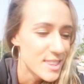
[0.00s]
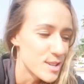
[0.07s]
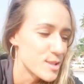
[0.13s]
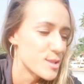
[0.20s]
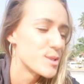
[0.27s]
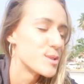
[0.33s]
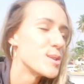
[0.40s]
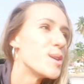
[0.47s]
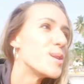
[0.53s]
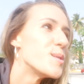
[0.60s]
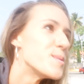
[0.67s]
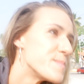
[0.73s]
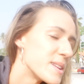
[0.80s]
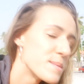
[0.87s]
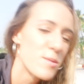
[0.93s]
There's
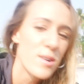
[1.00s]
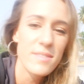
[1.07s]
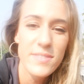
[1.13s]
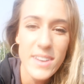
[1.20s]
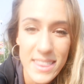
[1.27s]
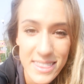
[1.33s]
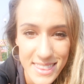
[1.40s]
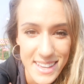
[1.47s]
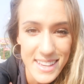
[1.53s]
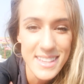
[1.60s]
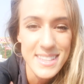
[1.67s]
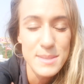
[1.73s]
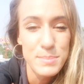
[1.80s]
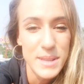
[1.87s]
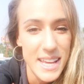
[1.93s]
so many more fun
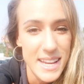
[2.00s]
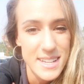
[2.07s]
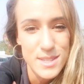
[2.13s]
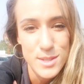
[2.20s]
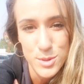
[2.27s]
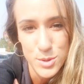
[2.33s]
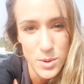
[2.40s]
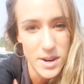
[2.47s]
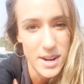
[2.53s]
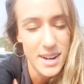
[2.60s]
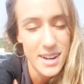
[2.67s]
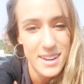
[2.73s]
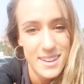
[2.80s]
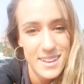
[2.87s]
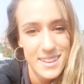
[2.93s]
things planned in
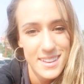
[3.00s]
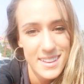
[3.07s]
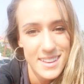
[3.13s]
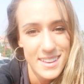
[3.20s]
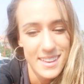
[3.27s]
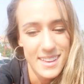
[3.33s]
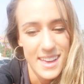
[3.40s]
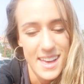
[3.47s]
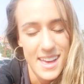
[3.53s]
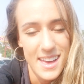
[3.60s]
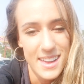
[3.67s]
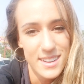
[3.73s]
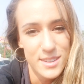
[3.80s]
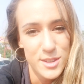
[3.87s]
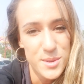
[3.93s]
store,
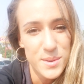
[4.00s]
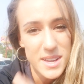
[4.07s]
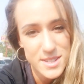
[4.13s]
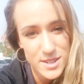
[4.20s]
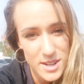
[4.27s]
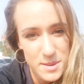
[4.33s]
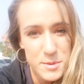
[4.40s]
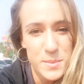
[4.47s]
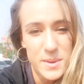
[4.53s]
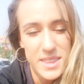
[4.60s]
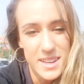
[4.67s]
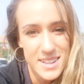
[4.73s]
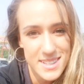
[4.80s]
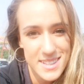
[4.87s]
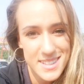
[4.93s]
and you guys are coming
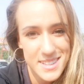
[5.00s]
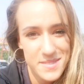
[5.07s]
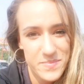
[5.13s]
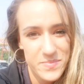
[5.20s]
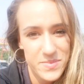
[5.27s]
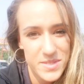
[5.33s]
with us.